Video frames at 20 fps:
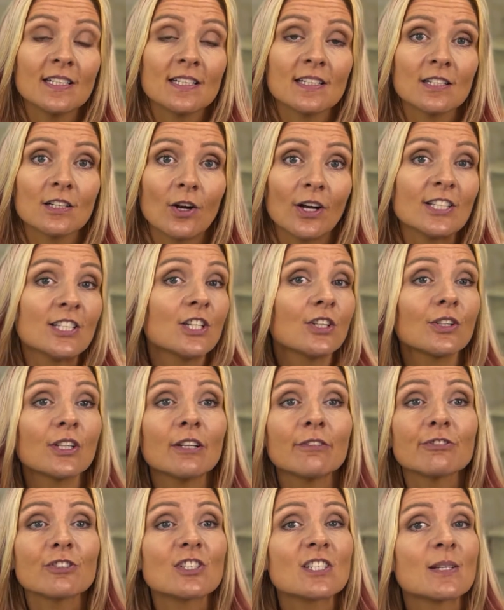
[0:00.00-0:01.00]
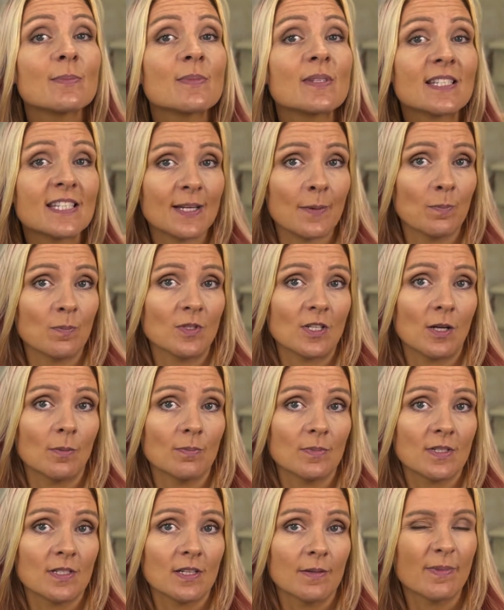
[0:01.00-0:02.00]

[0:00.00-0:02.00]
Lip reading: criteria for some symptoms,